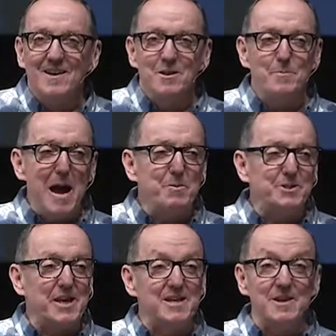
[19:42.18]
The Bible
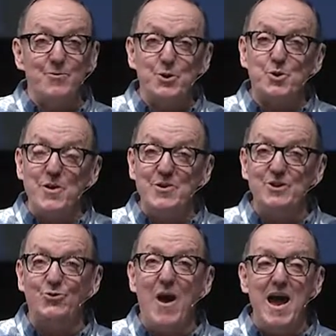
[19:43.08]
says in 1
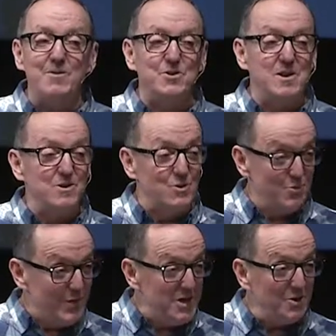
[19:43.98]
Corinthians 5,
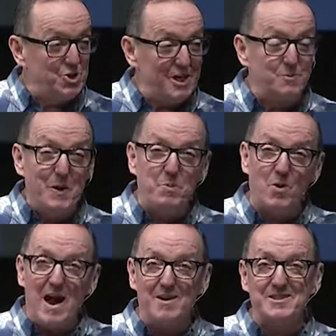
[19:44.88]
we don't judge people who
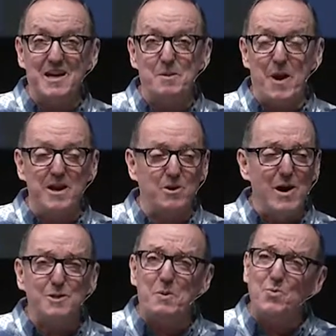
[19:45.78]
are outside the body of
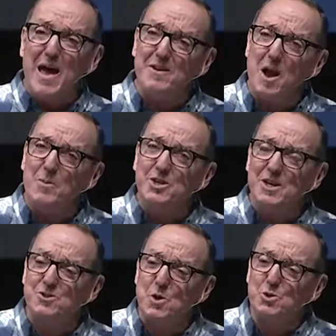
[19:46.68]
Christ, but rather now we
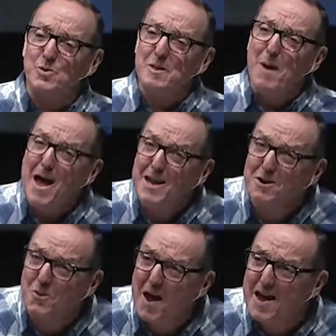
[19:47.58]
judge those who are in the body of
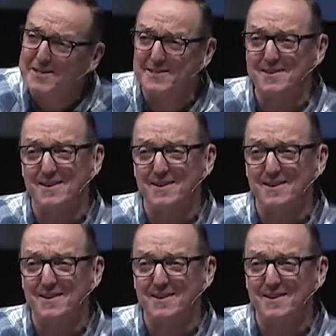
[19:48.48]
Christ.